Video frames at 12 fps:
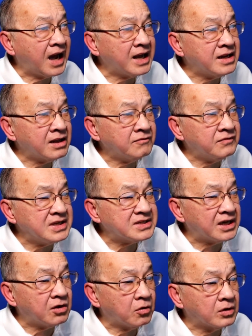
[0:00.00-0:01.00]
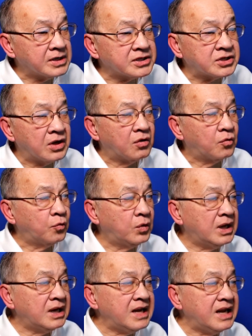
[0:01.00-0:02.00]
other visa holders
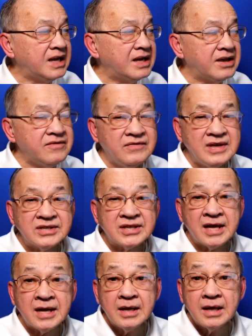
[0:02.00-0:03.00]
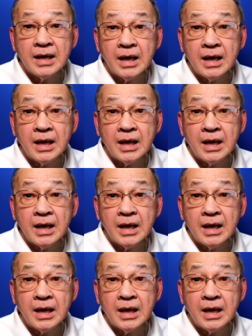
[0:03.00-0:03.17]
will need a visa